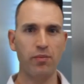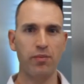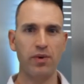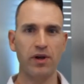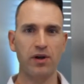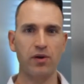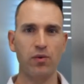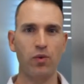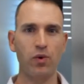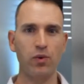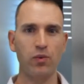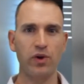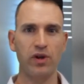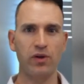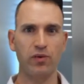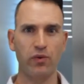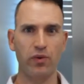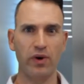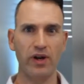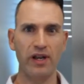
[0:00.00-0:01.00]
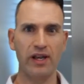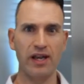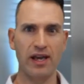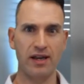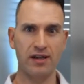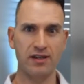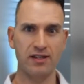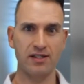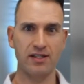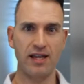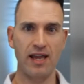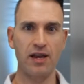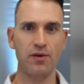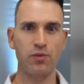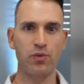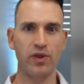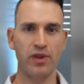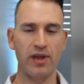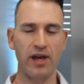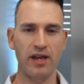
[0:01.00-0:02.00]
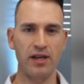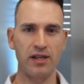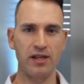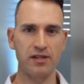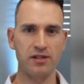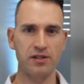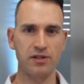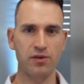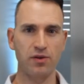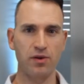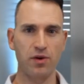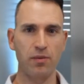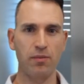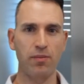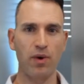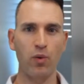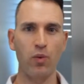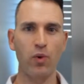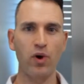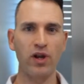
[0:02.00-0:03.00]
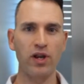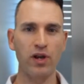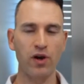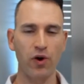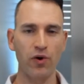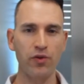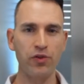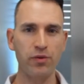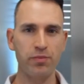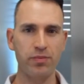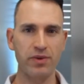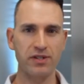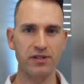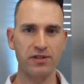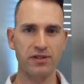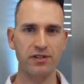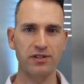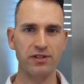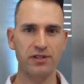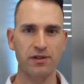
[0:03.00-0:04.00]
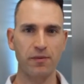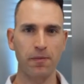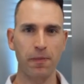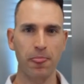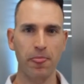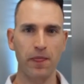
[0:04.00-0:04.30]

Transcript: But what we really understand with that is by working on the business,